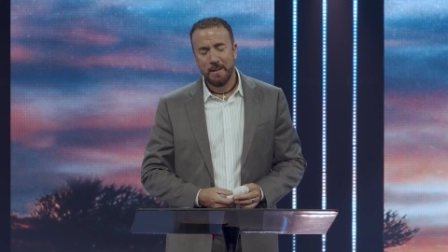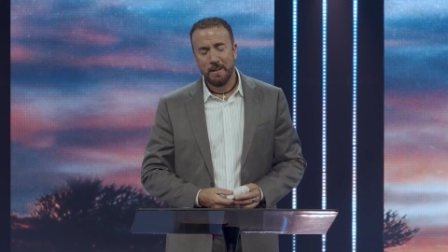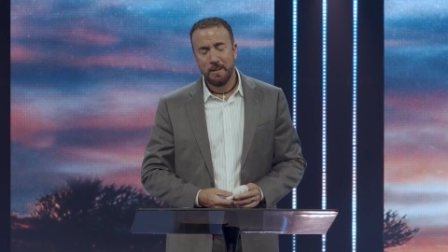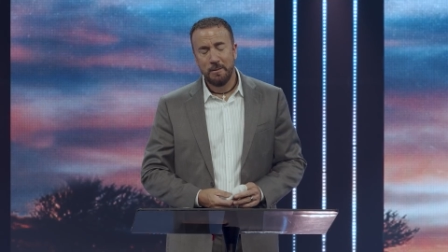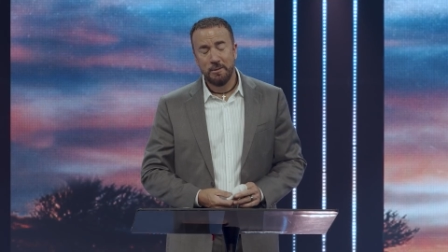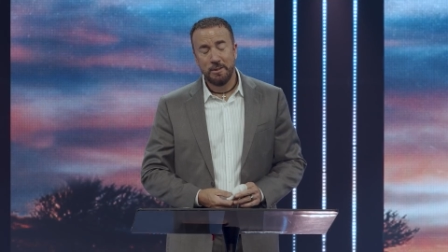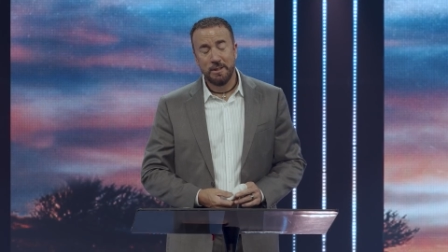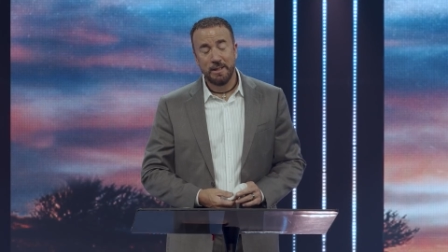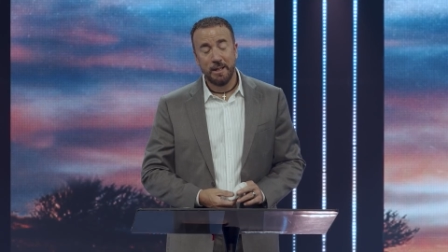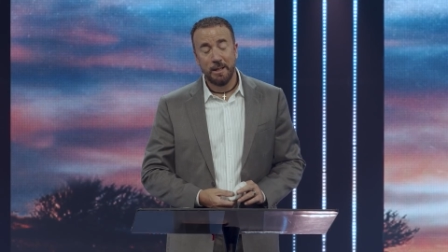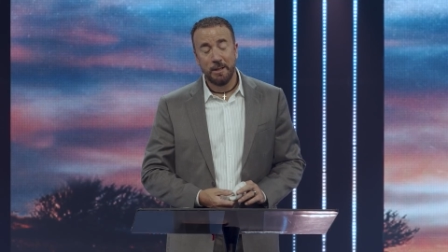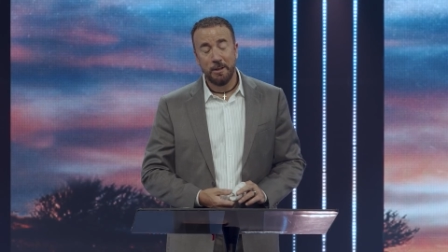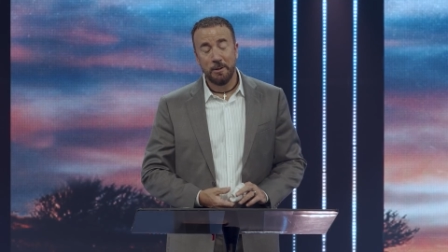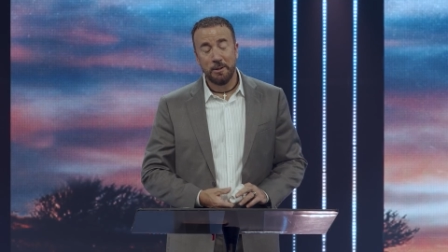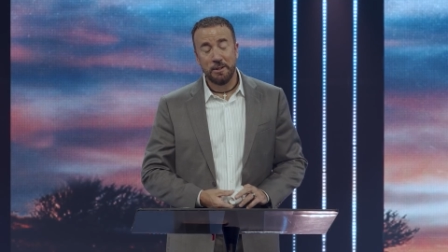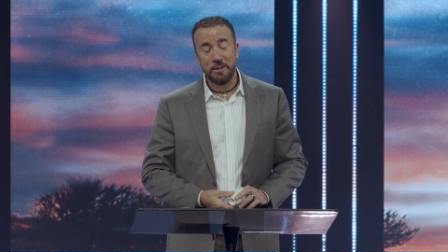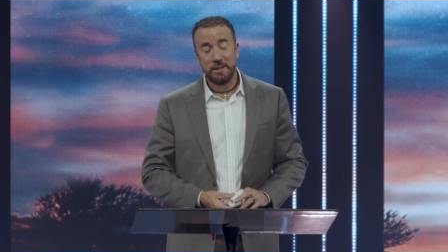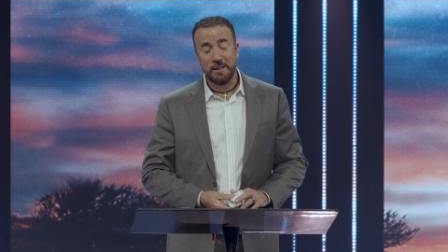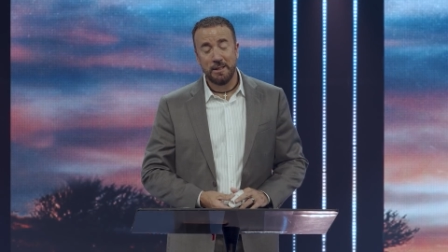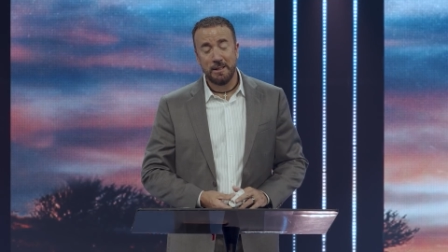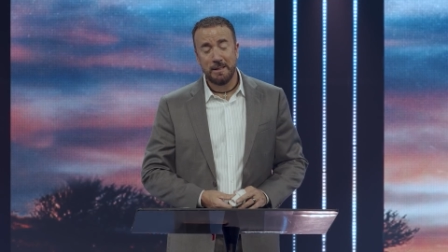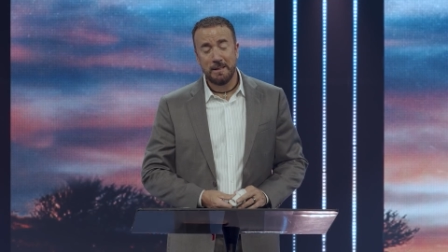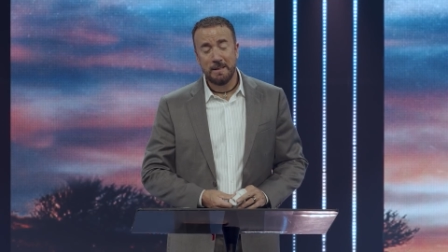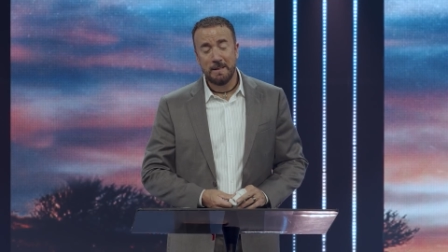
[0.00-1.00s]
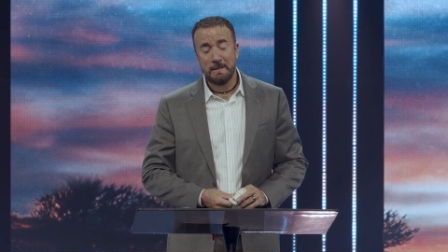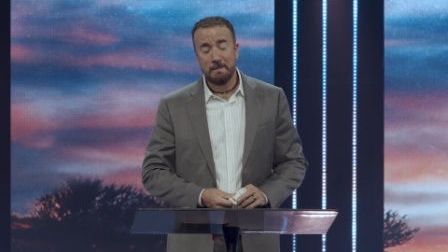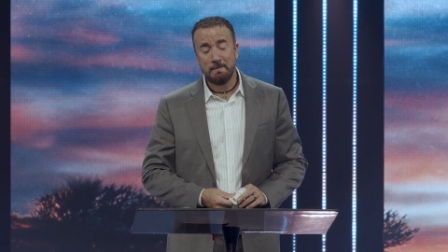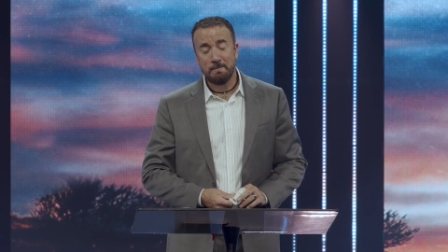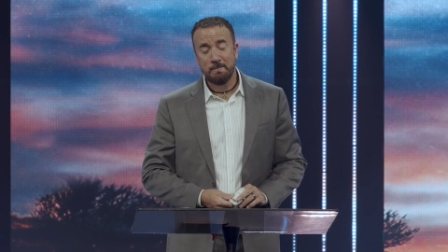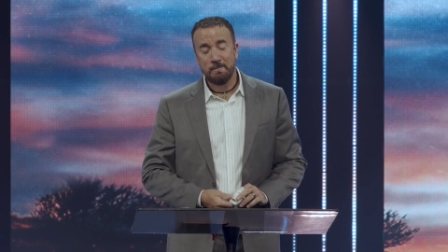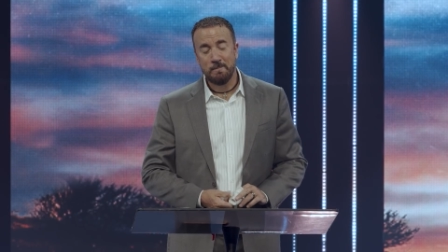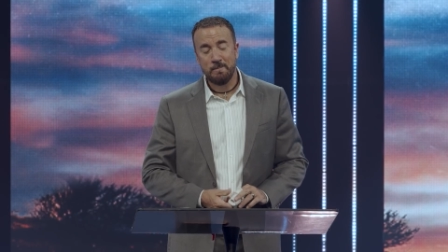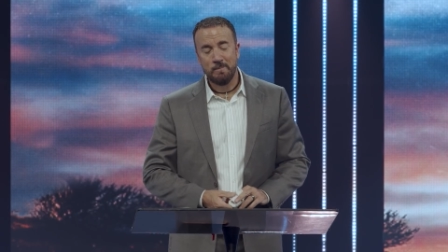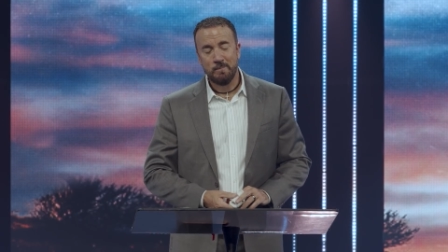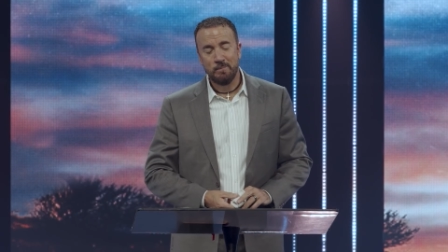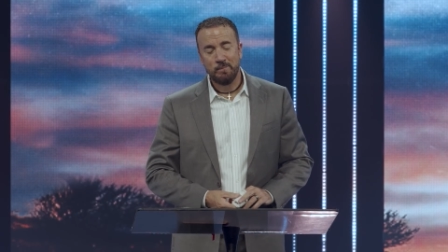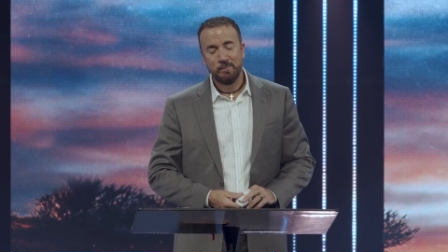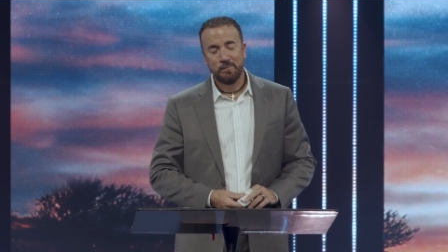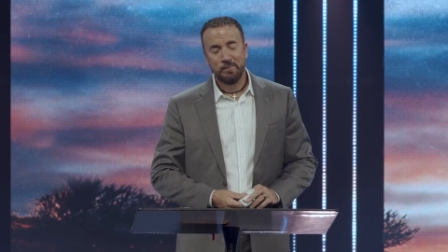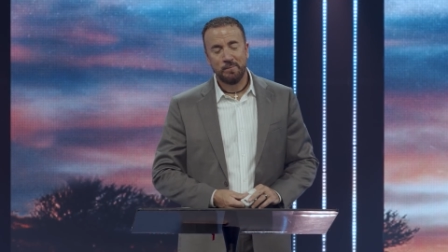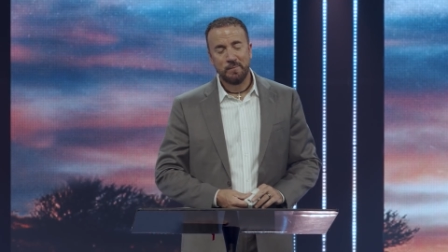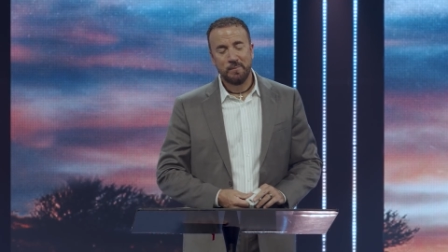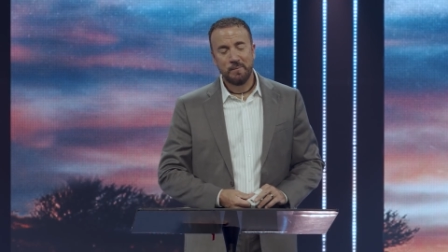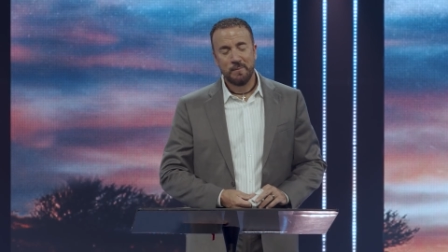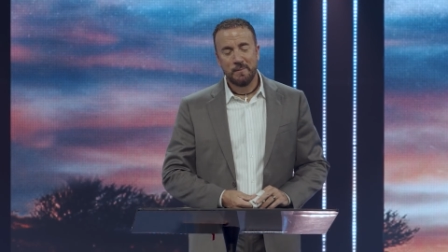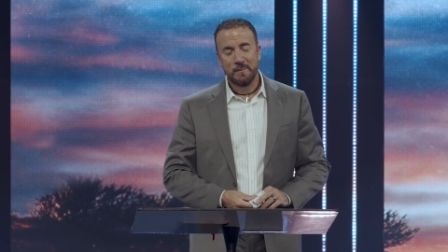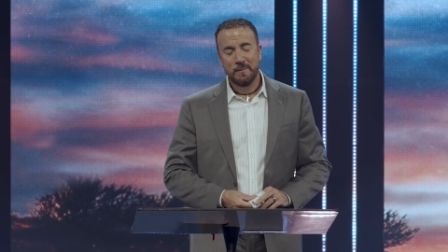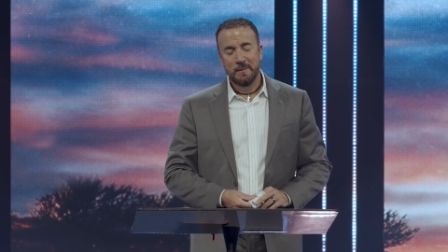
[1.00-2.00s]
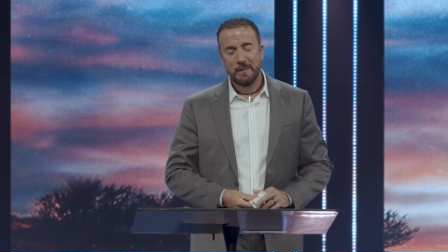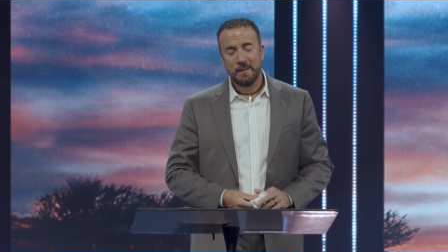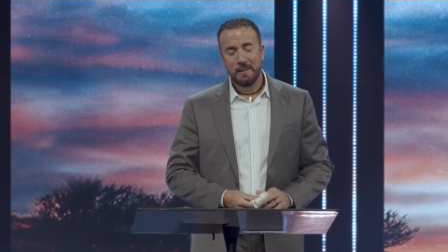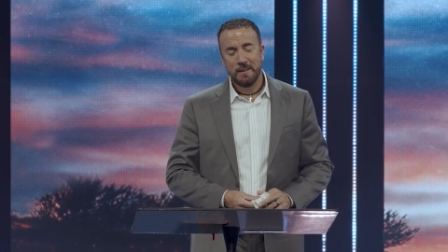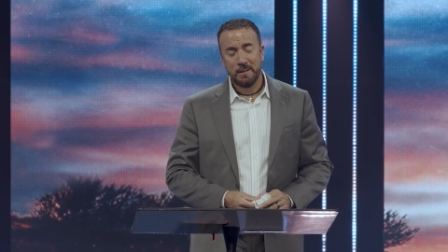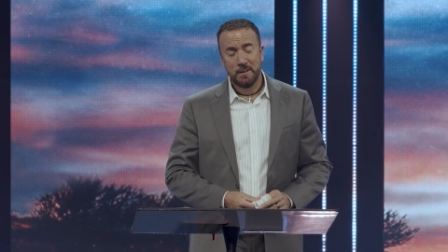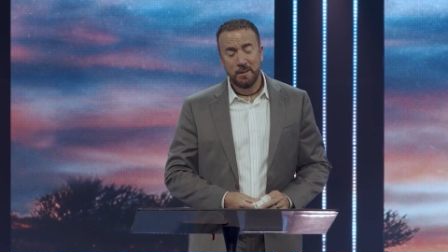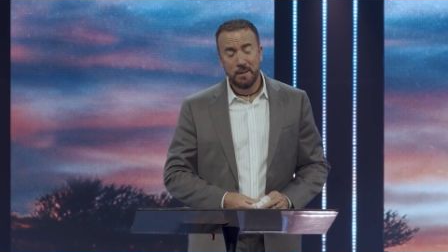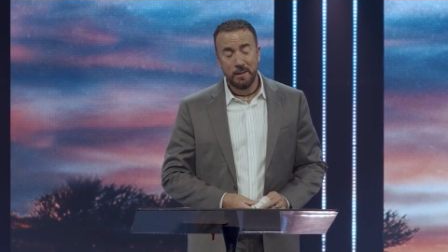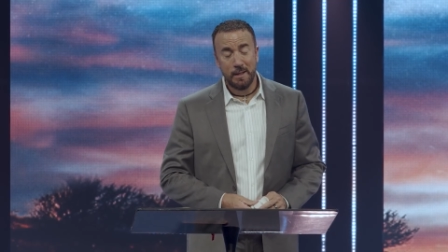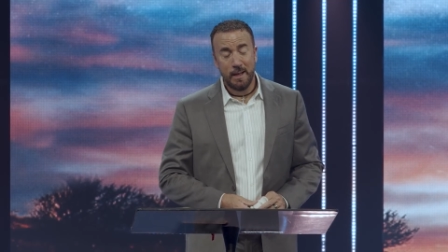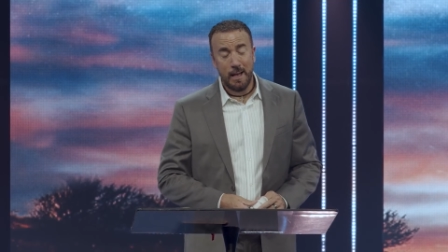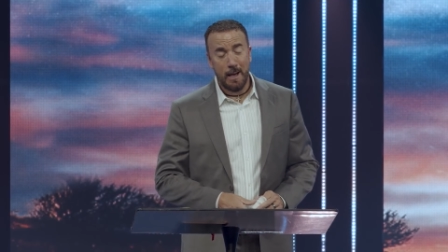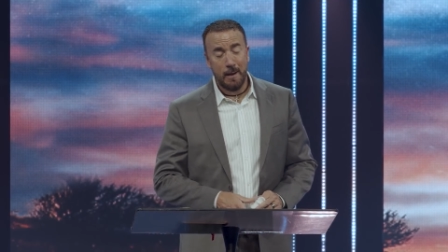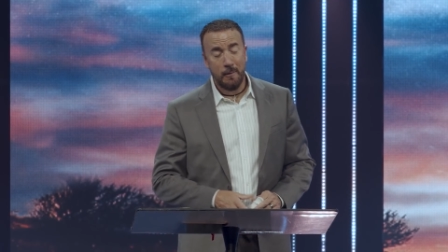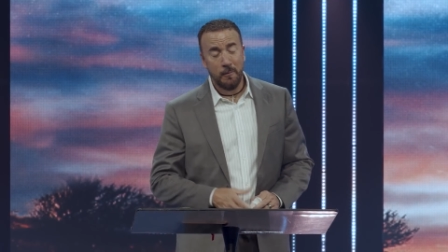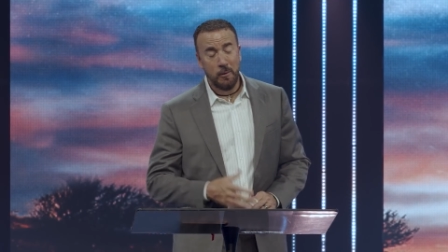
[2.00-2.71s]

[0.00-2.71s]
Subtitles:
You sent your Son to die